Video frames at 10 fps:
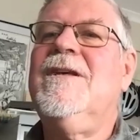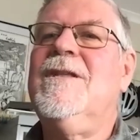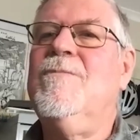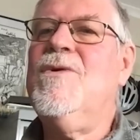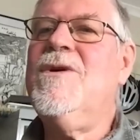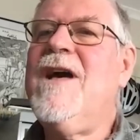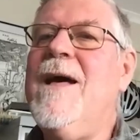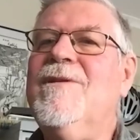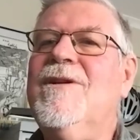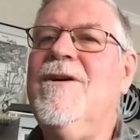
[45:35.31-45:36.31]
the more
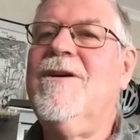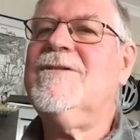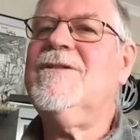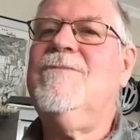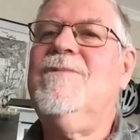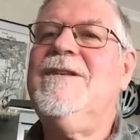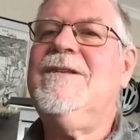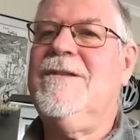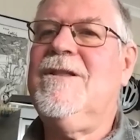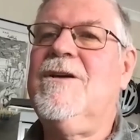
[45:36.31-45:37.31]
carbon dioxide
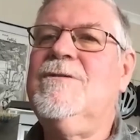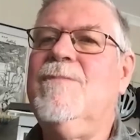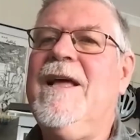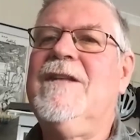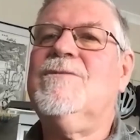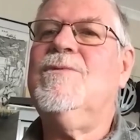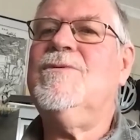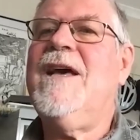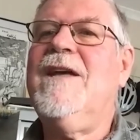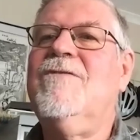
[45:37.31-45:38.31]
those plants will
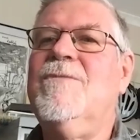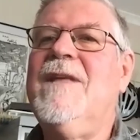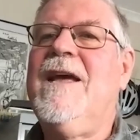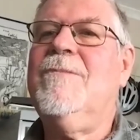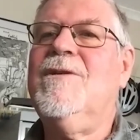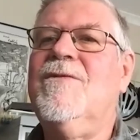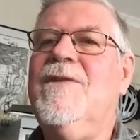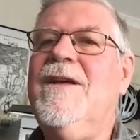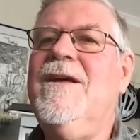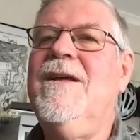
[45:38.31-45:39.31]
take from the
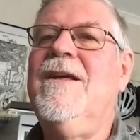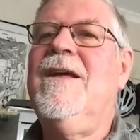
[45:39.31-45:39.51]
atmosphere,